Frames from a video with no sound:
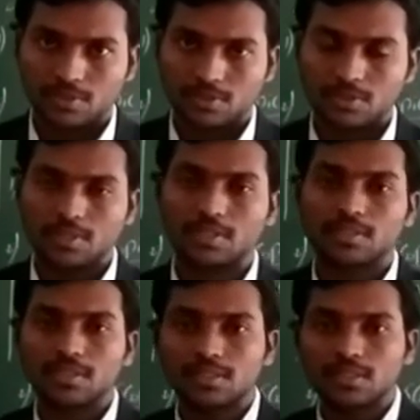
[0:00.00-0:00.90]
So that
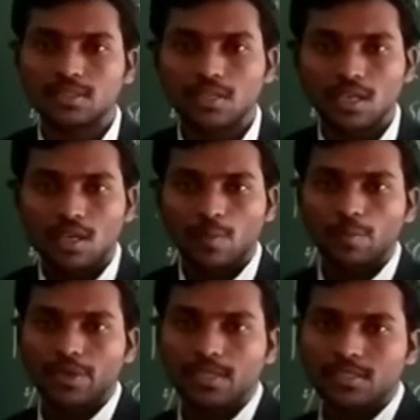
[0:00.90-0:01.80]
is the
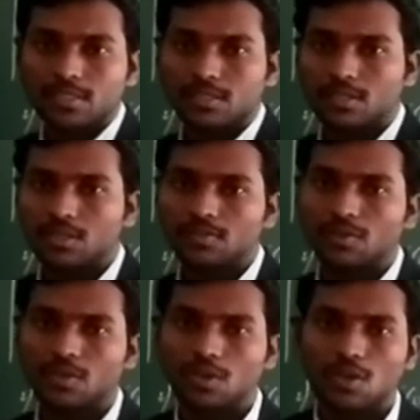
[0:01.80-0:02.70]
basis
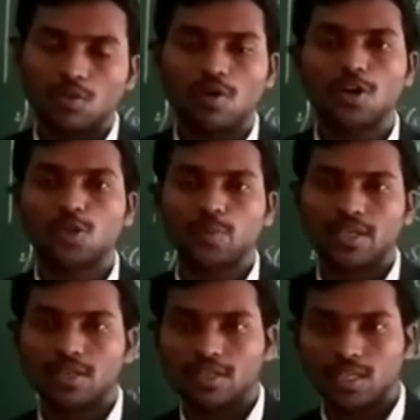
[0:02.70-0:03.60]
of quantum
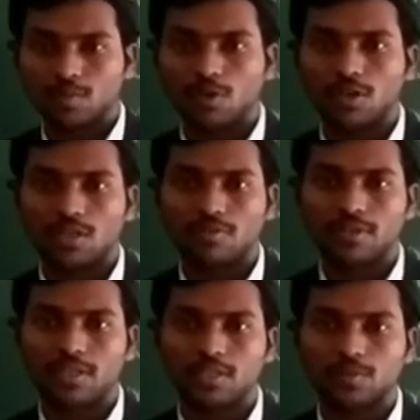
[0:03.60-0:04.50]
mechanical model of
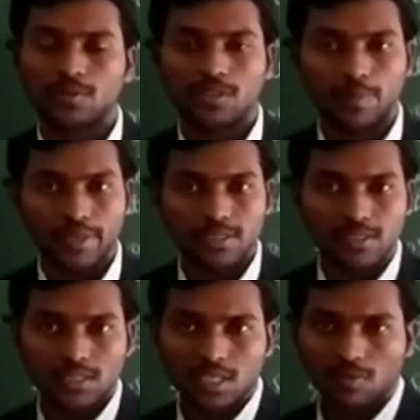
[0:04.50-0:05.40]
an atom. The
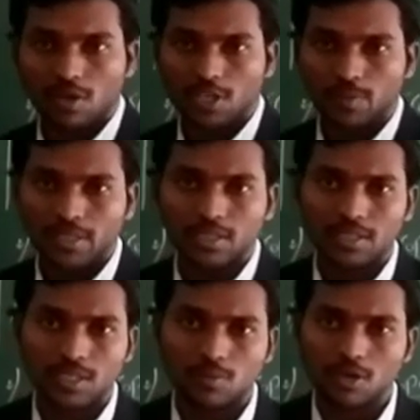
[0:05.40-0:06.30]
basis of quantum
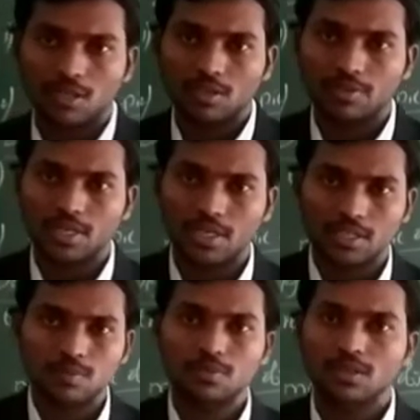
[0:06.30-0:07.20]
mechanical model of an atom